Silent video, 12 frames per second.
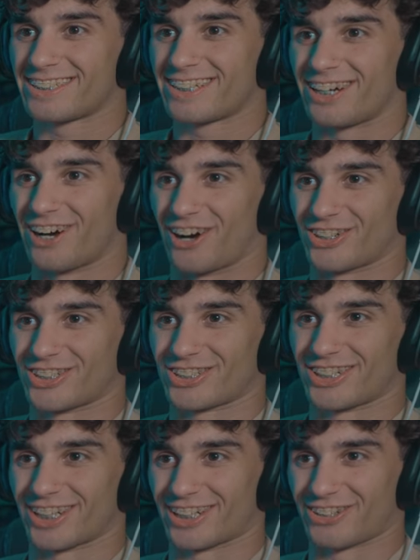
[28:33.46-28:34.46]
Oh, she's
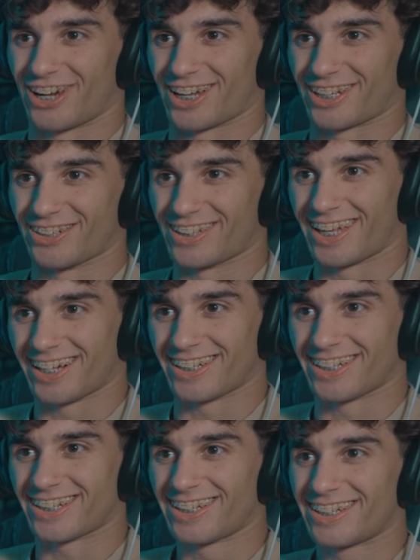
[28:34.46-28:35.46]
gonna try and kill Dani.
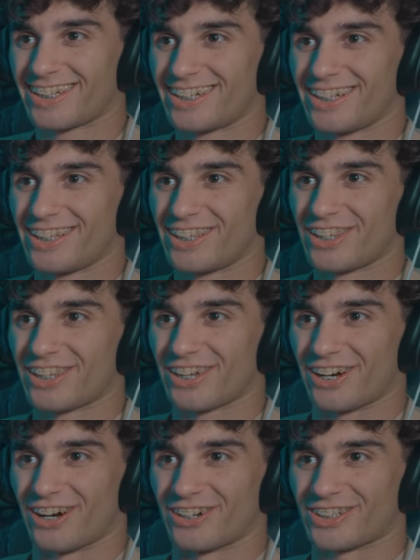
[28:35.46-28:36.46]

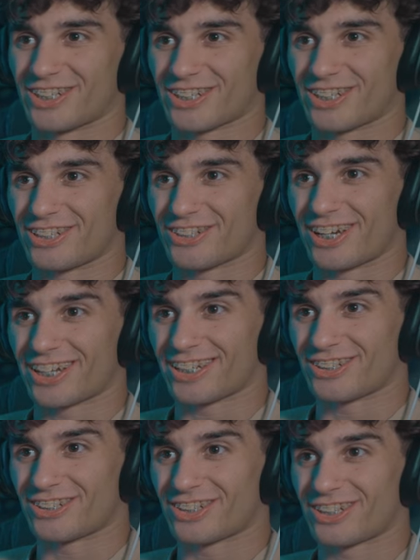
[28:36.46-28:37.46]
Oh, she's gonna try and
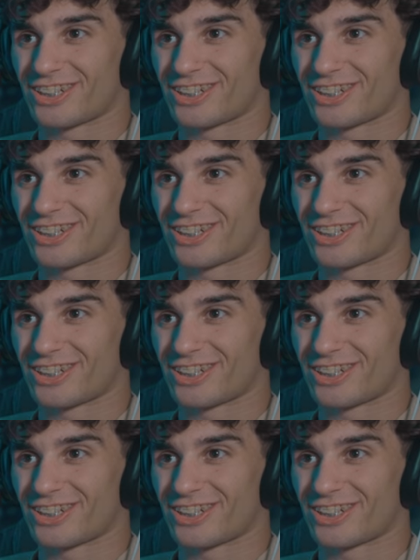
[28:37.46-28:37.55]
kill her.